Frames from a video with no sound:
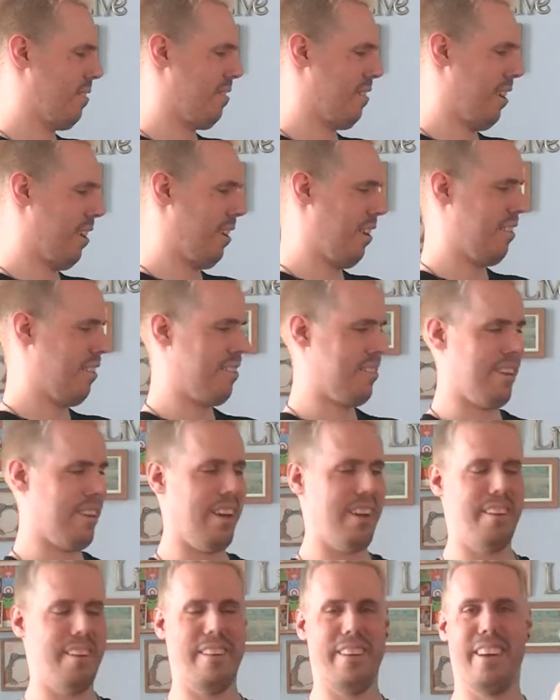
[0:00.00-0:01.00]
Chinese
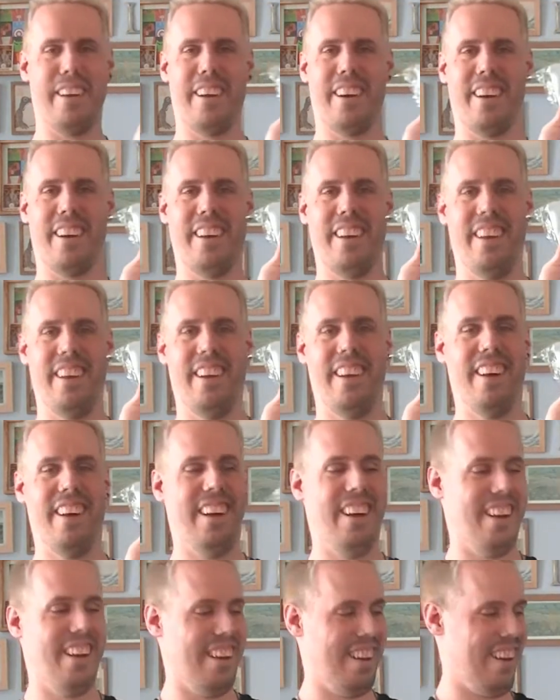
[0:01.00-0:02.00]
sign on here.
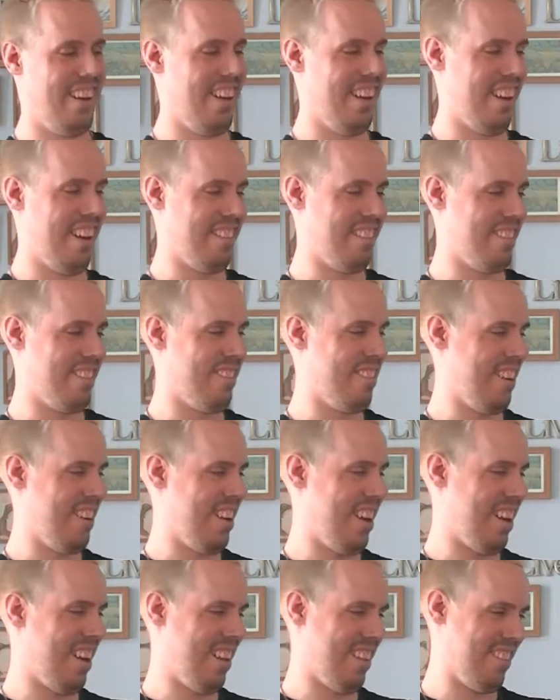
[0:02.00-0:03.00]
Uh, that's three,
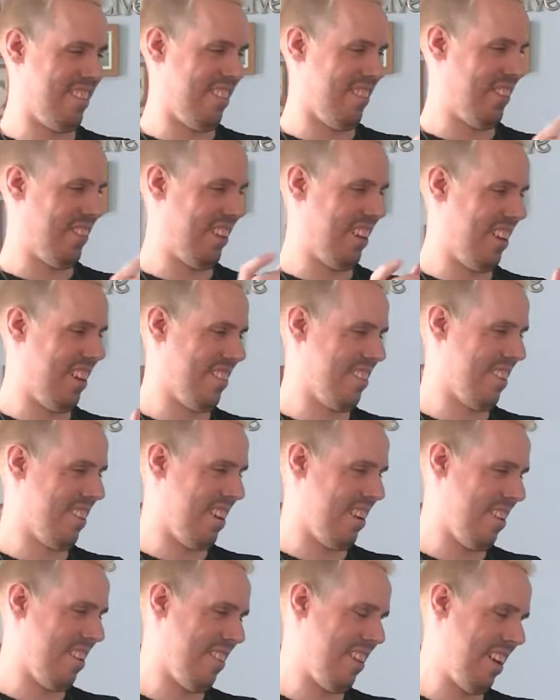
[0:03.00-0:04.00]
and then something else,
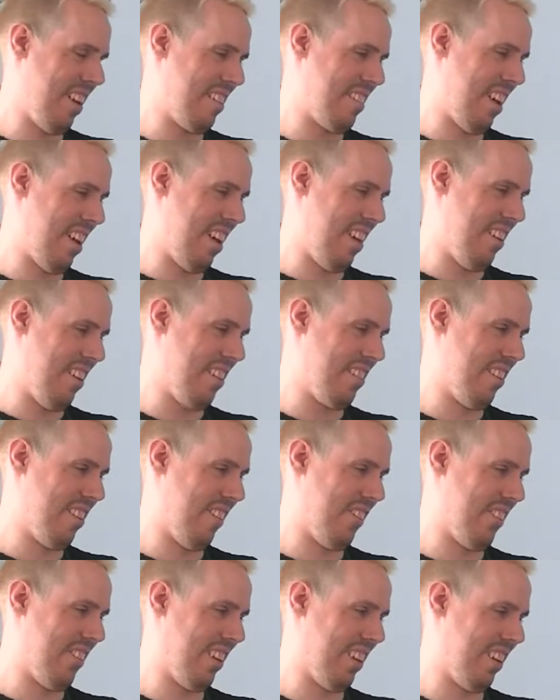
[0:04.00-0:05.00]
something like XL or
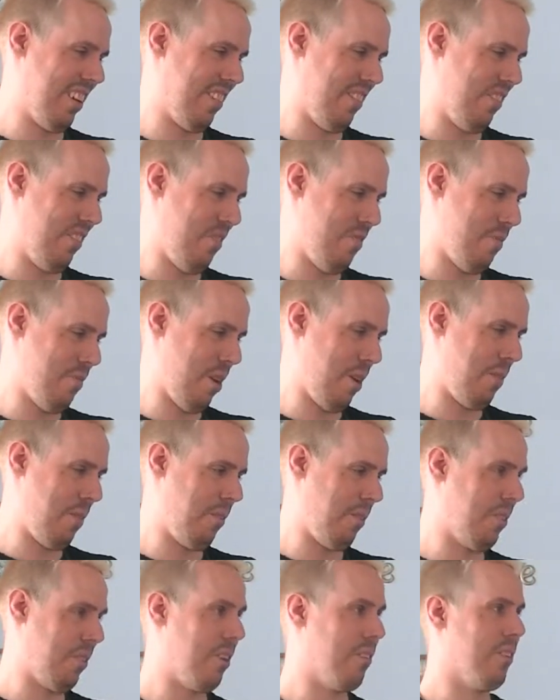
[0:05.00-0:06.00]
something. Probably
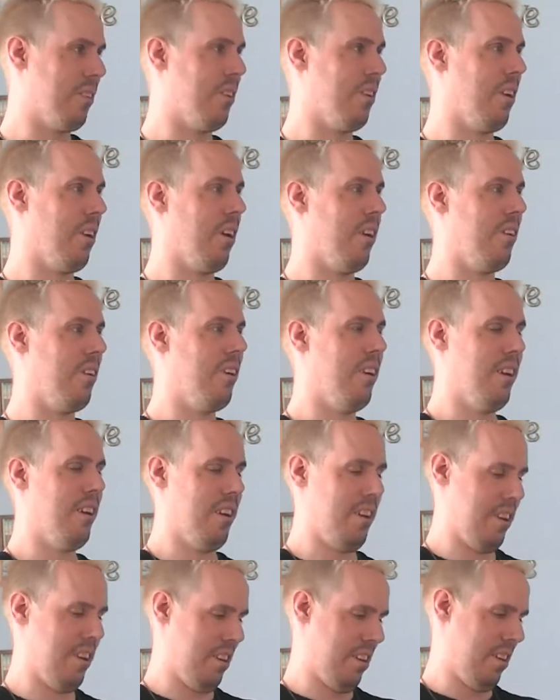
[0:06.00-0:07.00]
won't even know.
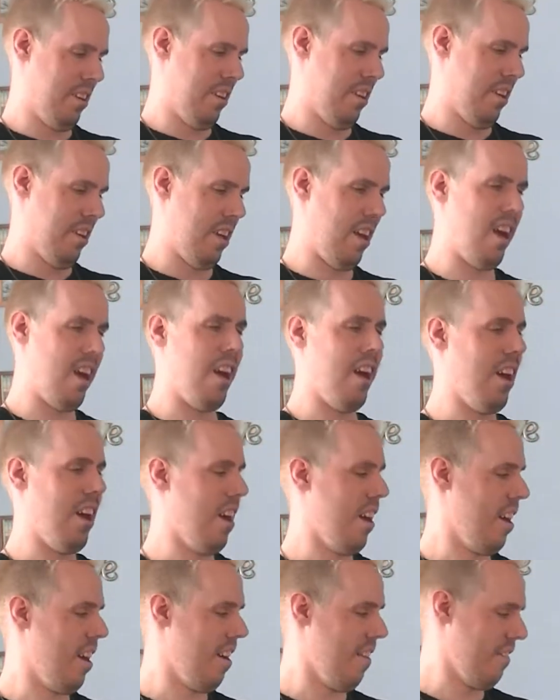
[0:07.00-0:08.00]

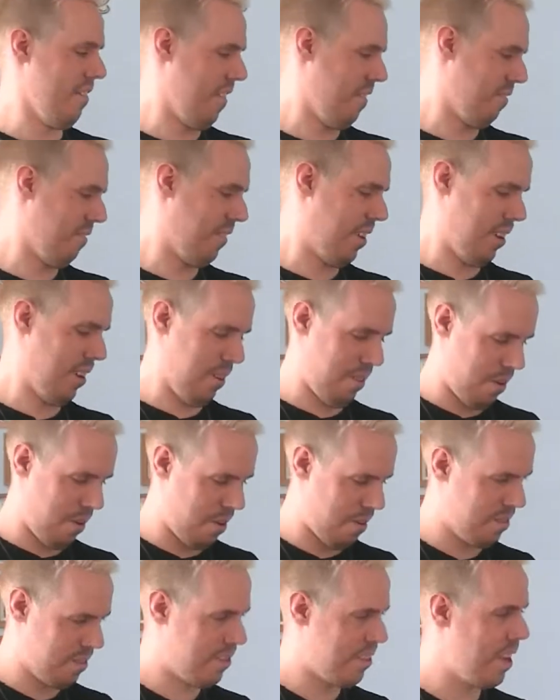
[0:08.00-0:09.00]
Um,
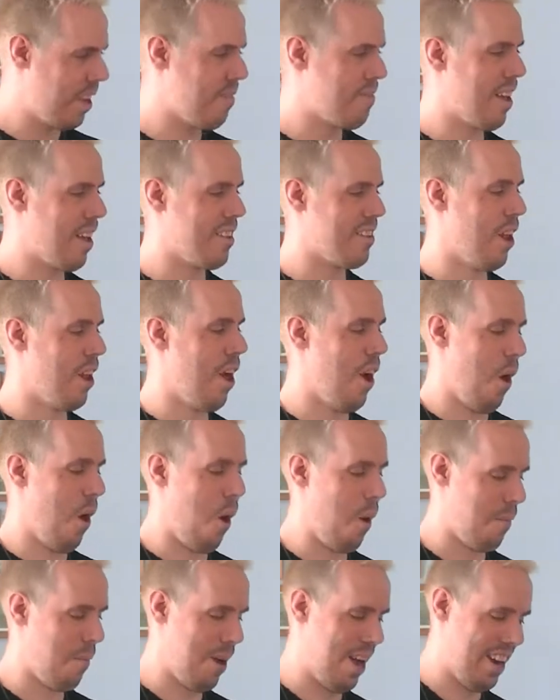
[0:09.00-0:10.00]
see if there's an
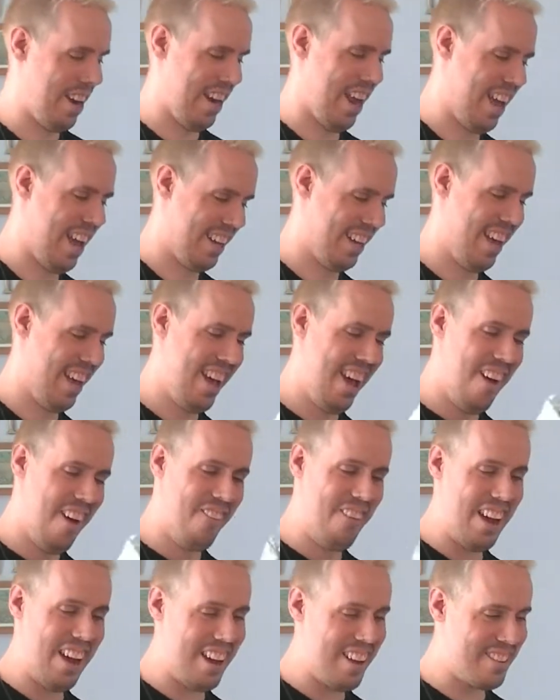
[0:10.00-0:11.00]
opening.
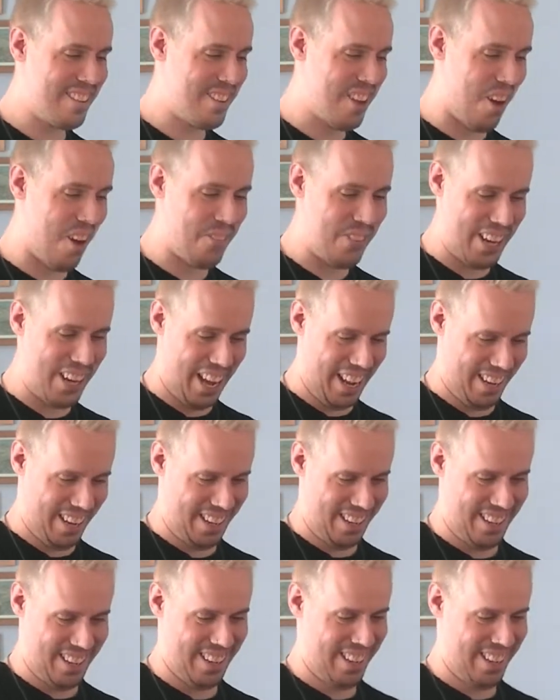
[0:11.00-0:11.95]
Where is the opening?